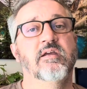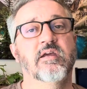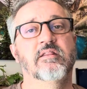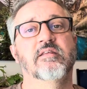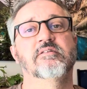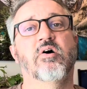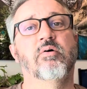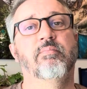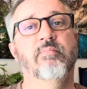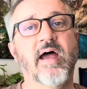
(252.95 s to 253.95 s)
get this
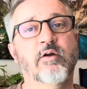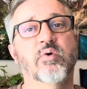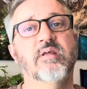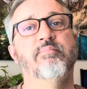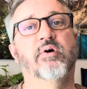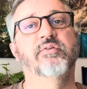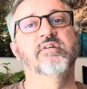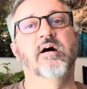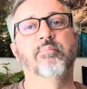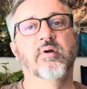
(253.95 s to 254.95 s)
all equity built
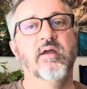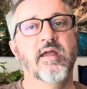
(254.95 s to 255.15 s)
up,